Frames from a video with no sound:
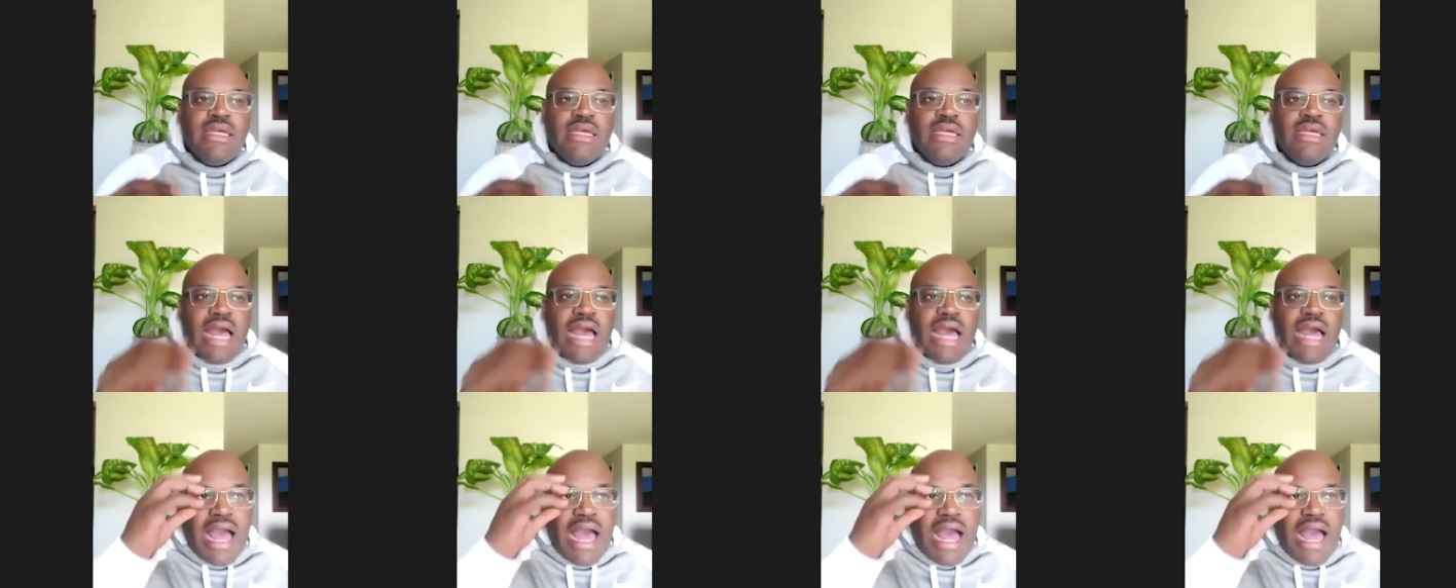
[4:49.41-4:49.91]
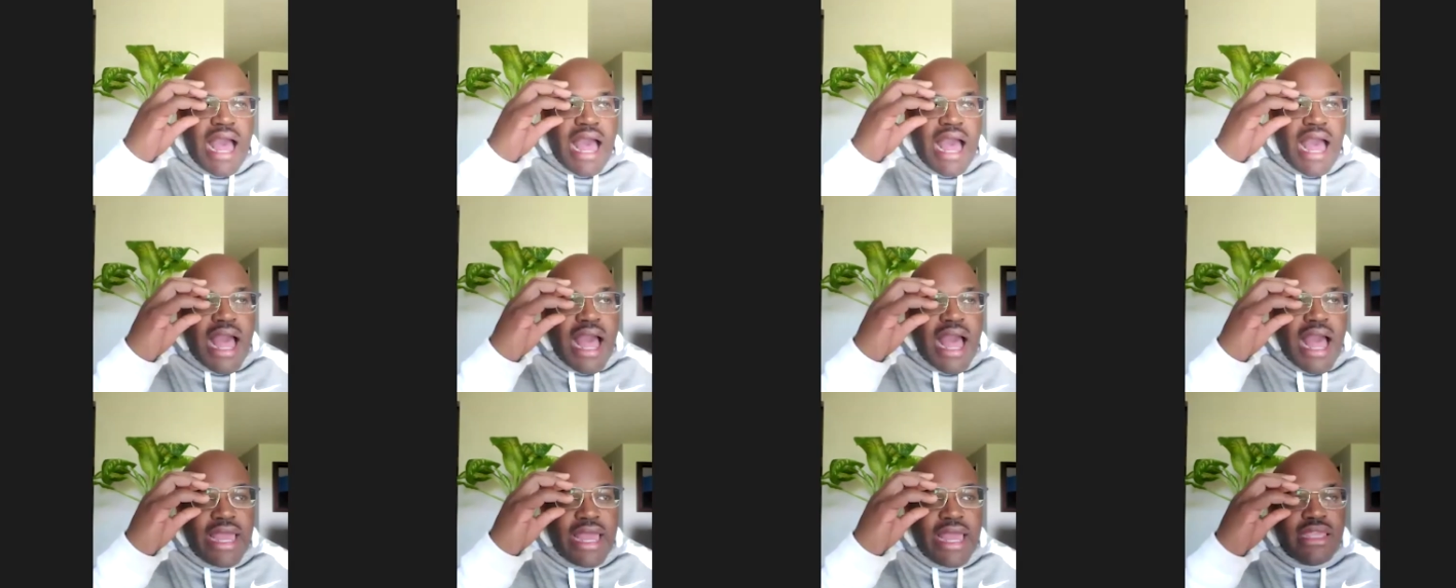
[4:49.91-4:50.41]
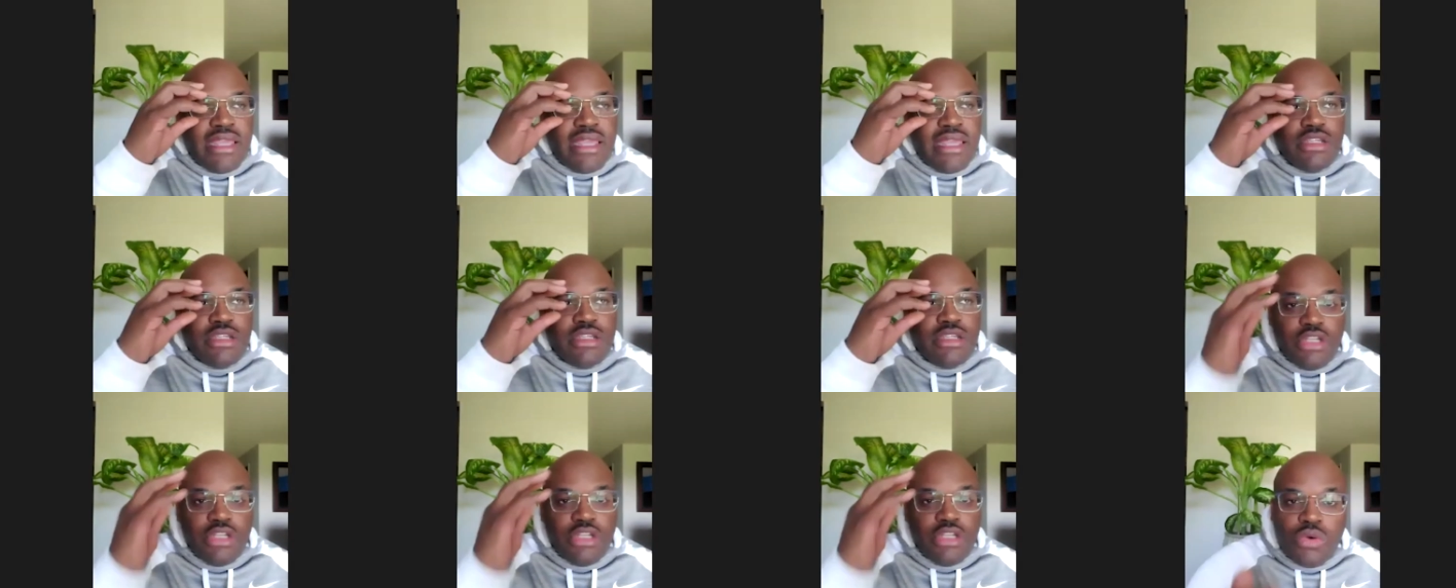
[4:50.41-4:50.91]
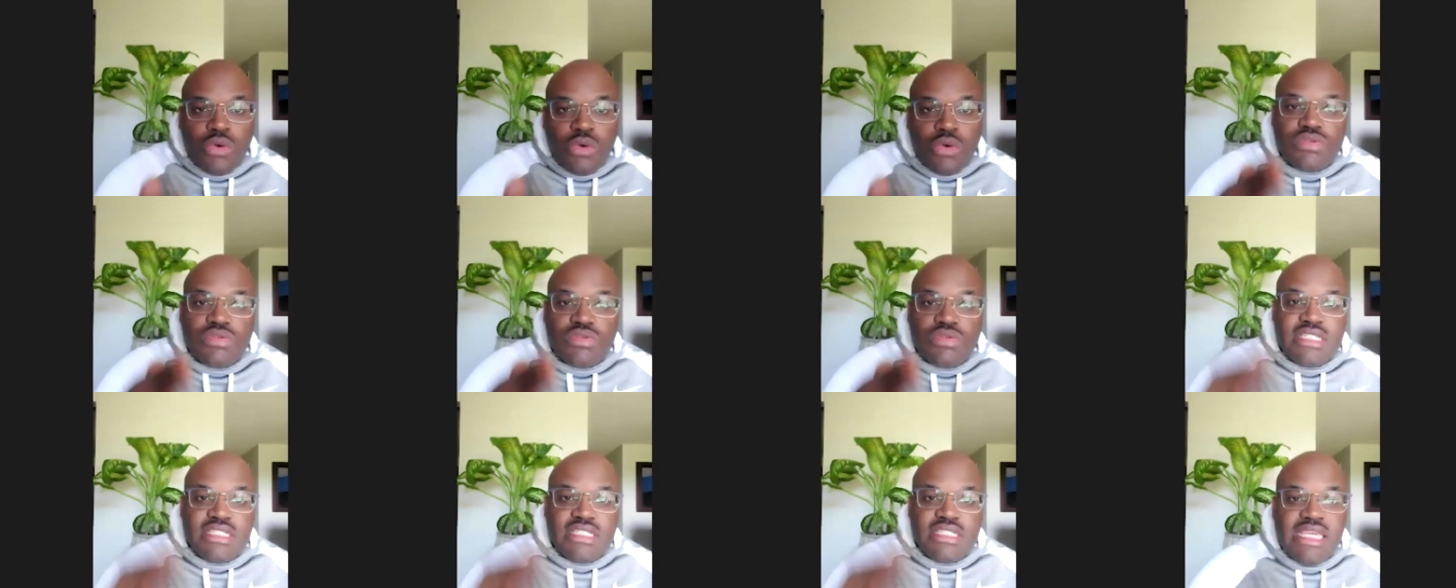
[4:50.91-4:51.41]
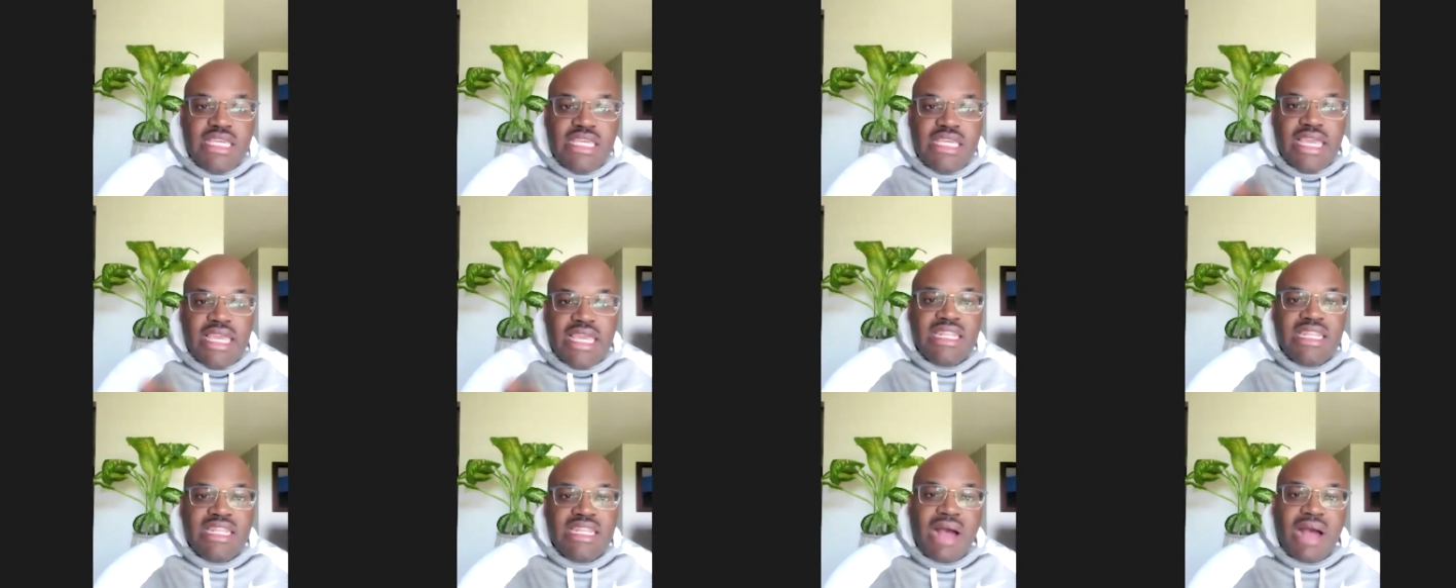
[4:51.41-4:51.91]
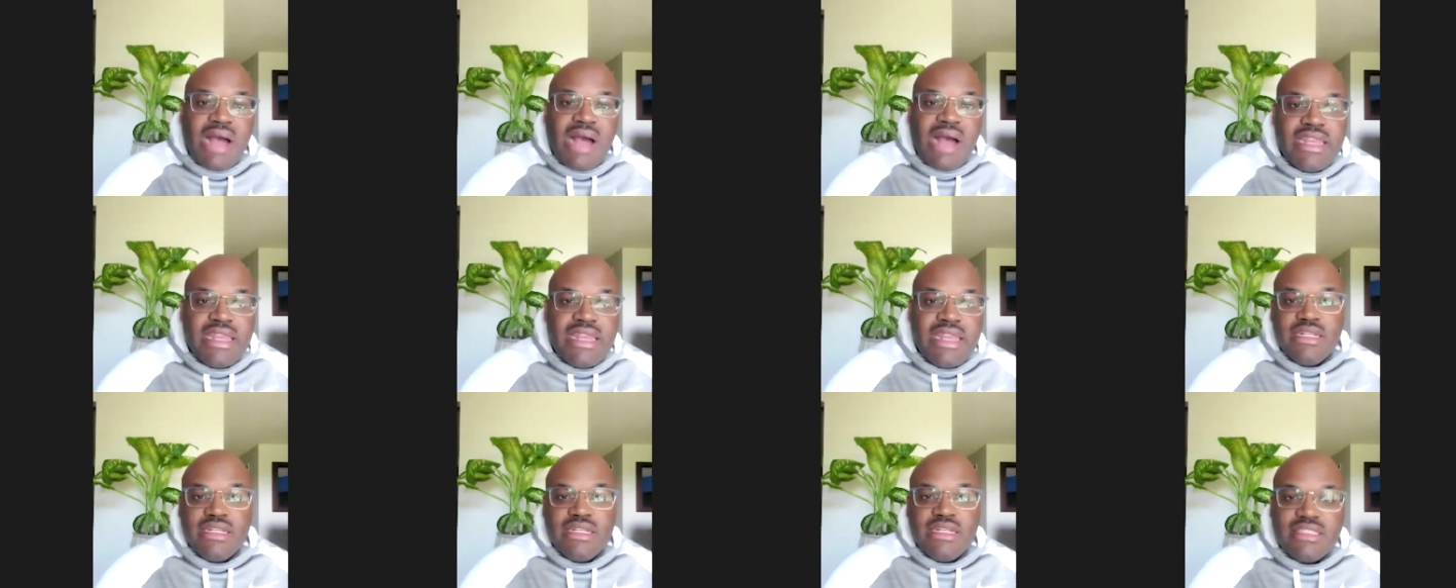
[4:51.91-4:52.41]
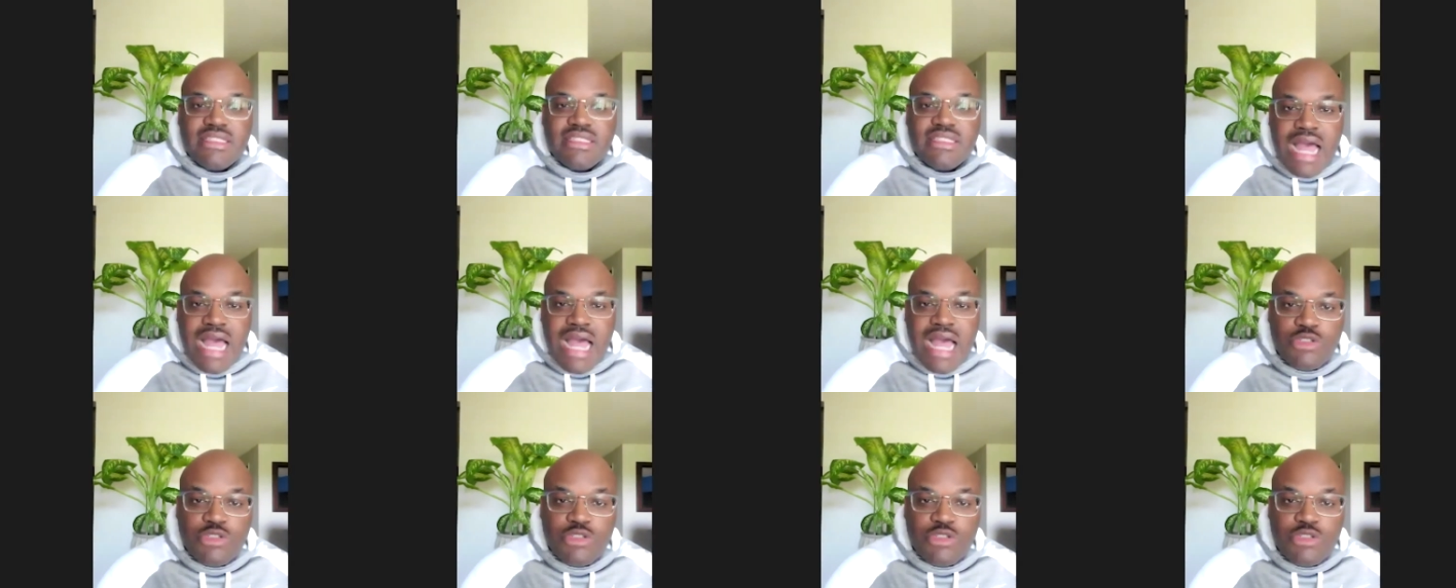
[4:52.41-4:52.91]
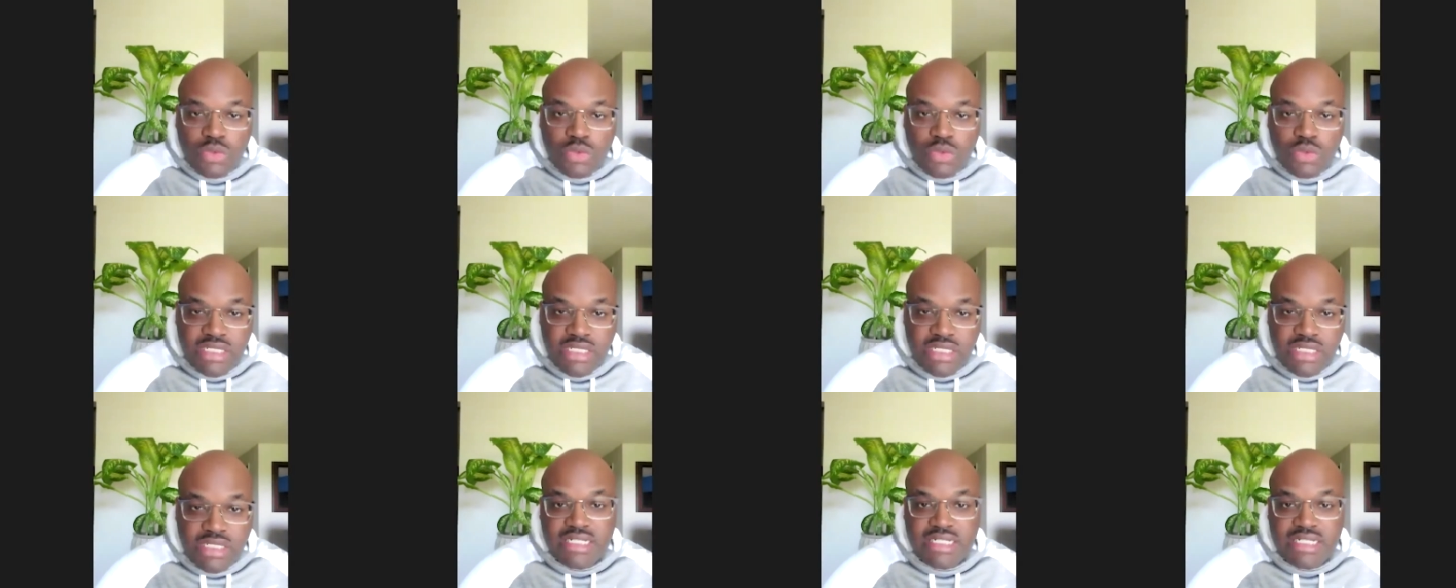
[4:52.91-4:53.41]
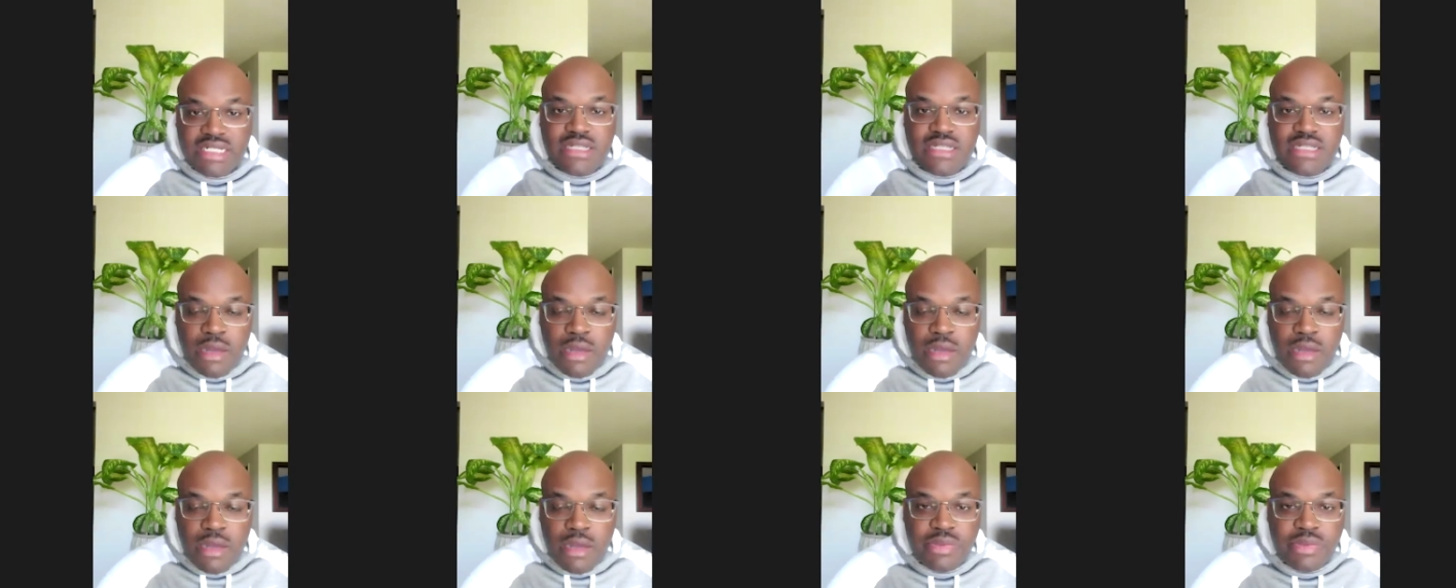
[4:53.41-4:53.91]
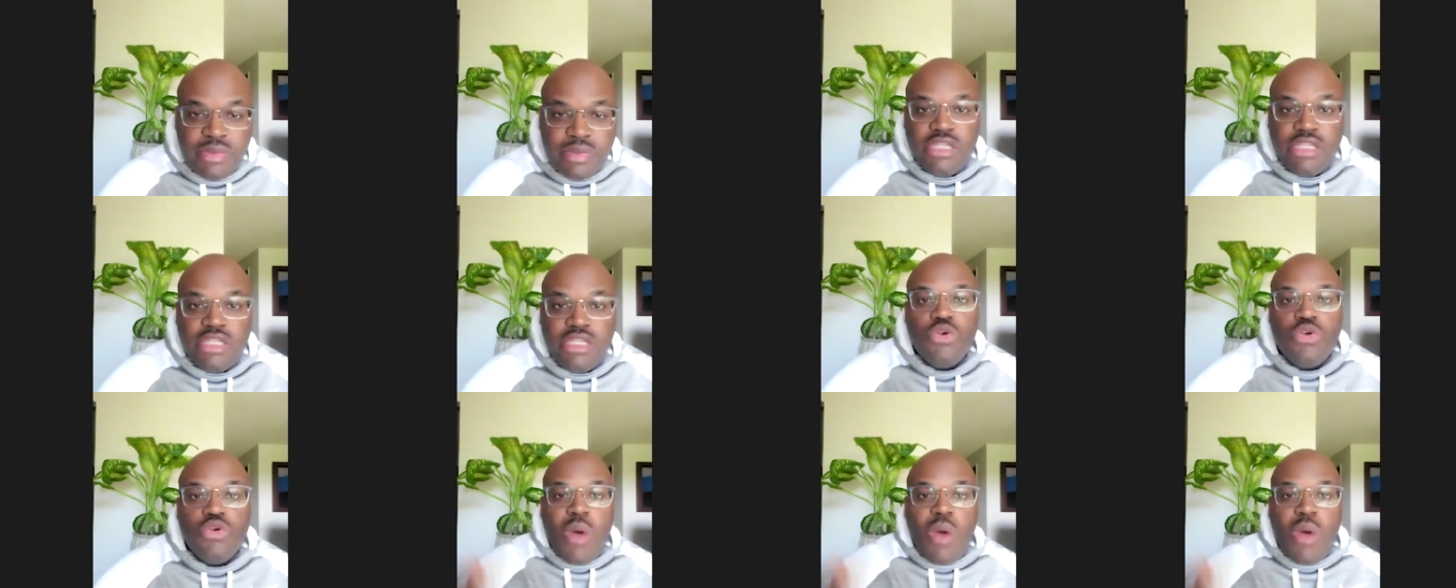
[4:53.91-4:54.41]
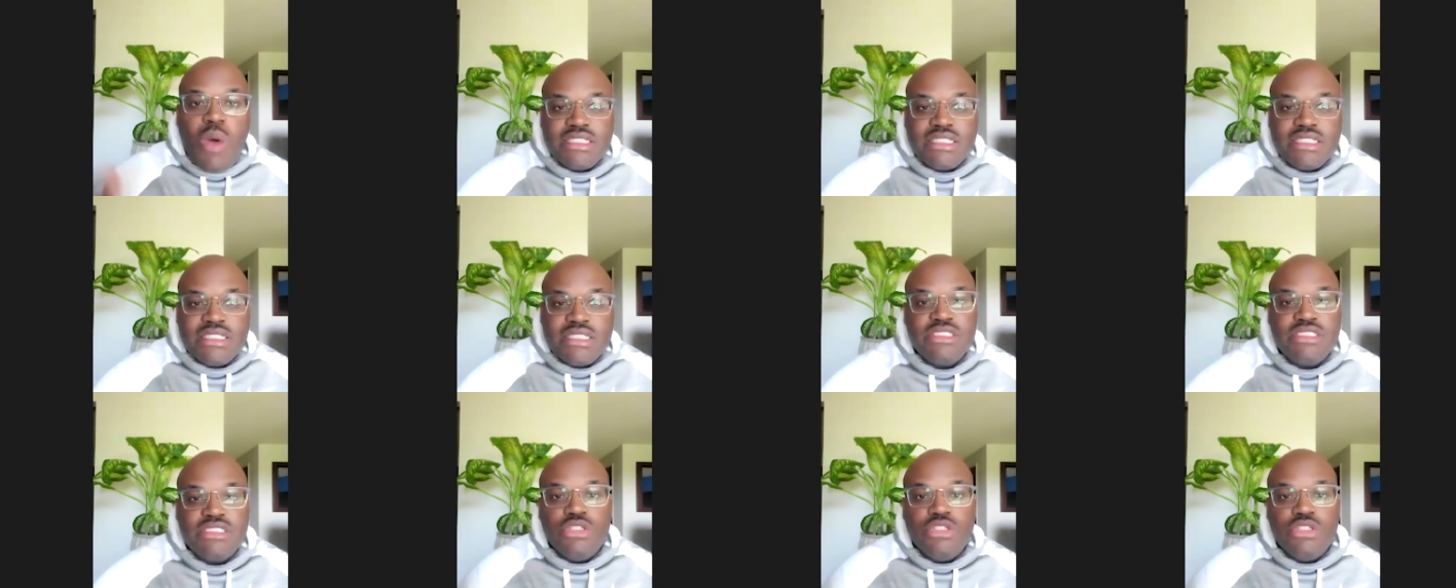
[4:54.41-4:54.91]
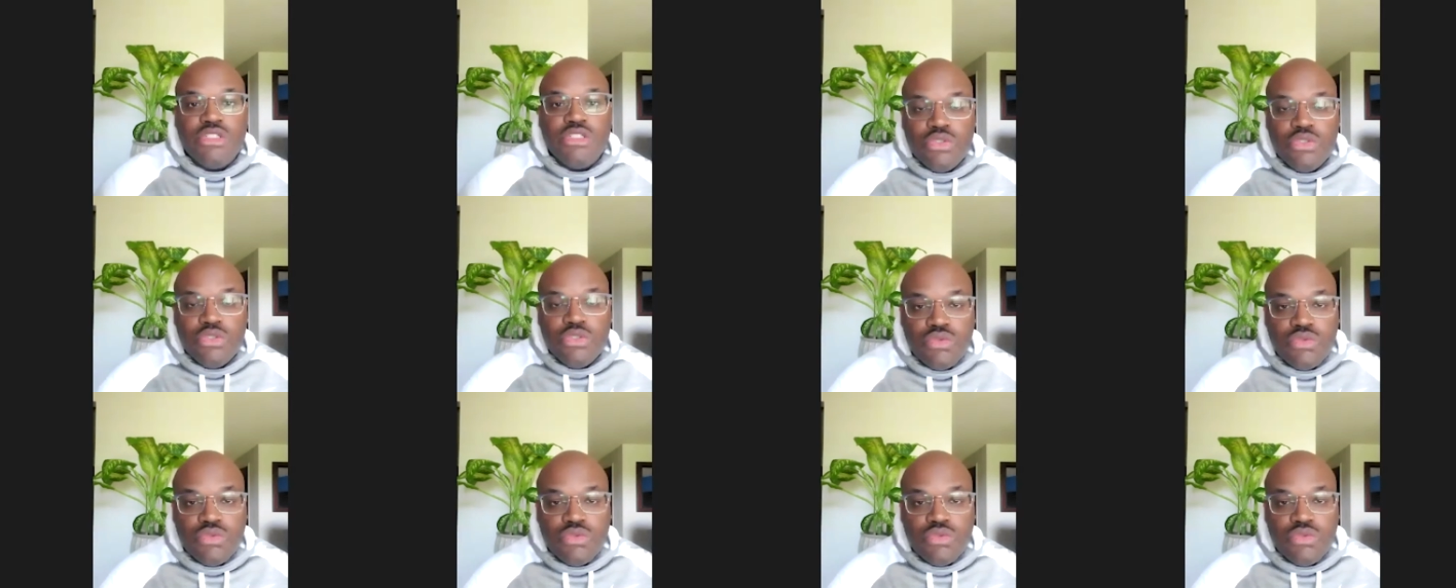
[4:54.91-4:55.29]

I don't see anybody in the top 20 in this company who watches the news.